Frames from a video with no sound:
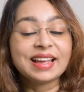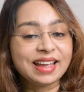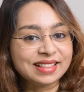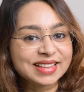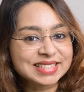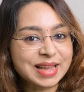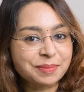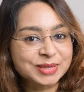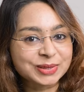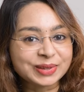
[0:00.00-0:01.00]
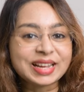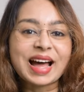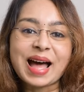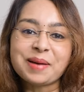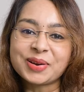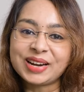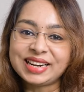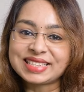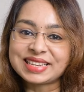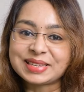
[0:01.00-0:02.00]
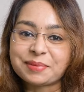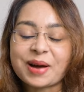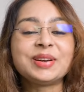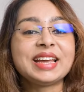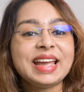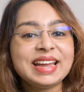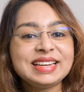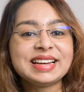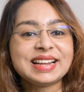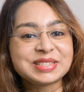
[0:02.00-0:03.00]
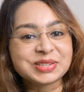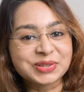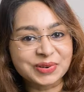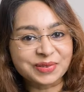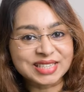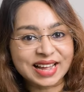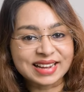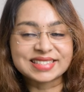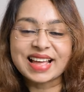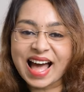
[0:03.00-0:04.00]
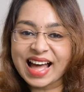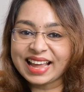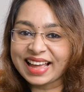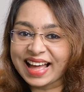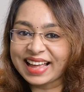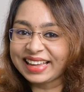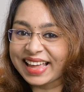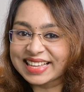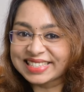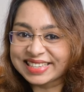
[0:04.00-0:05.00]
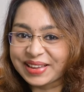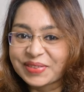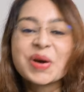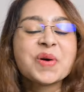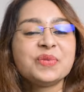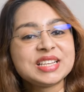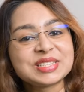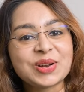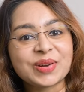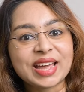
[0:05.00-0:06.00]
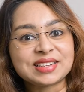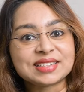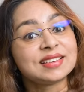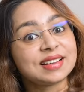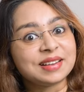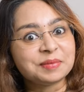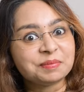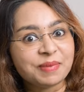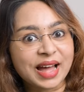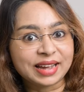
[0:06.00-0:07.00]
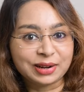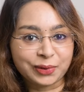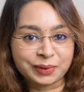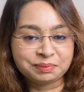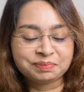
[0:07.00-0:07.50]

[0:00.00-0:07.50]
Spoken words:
In this episode, I'm going to discuss about Indian Institute of Science, IISc, which is located in Bangalore.